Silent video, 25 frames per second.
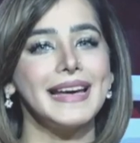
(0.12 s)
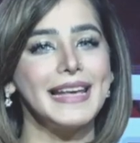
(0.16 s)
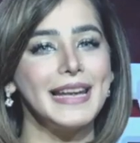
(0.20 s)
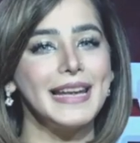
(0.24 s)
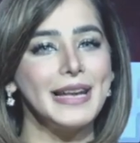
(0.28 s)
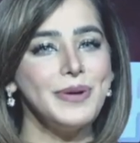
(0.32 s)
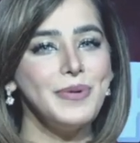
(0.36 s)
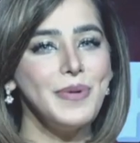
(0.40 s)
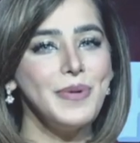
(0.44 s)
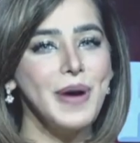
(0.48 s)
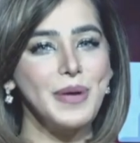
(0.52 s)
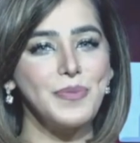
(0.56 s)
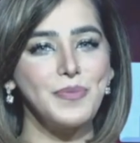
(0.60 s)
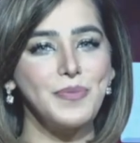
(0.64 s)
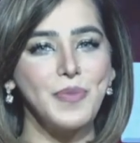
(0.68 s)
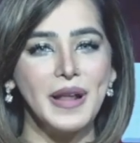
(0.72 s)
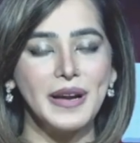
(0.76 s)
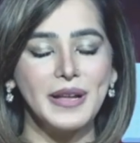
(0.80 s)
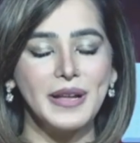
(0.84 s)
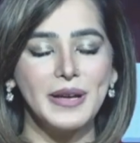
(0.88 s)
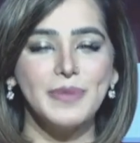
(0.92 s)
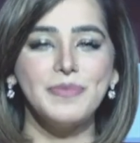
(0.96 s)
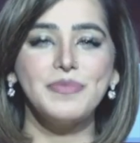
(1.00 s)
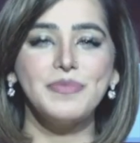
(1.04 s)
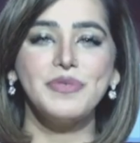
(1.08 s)
Hello and
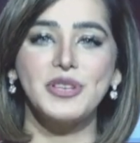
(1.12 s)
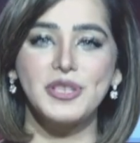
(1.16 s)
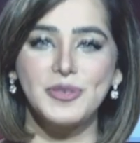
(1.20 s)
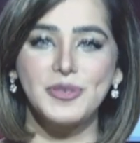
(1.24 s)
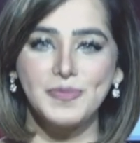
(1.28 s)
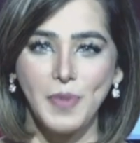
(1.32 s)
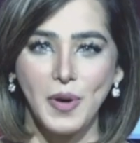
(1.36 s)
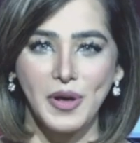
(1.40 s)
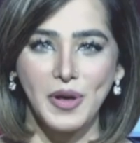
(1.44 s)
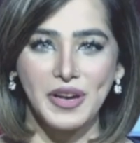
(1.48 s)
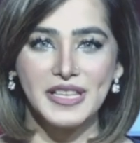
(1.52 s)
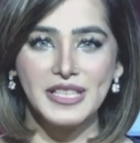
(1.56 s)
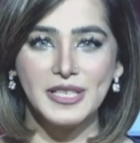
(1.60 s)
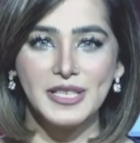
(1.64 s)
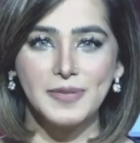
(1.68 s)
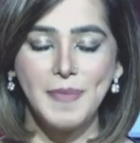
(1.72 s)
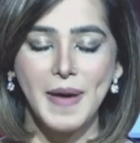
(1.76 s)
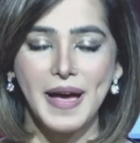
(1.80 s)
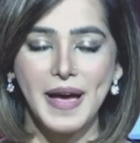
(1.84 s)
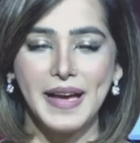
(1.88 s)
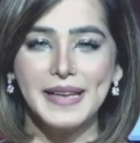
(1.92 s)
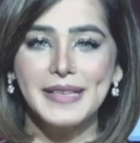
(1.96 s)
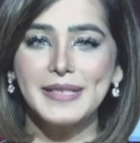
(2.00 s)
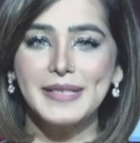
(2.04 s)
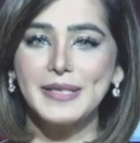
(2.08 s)
welcome to Spot and
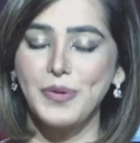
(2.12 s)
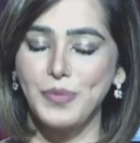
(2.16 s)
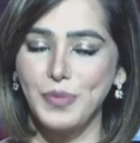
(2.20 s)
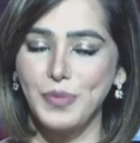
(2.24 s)
Spice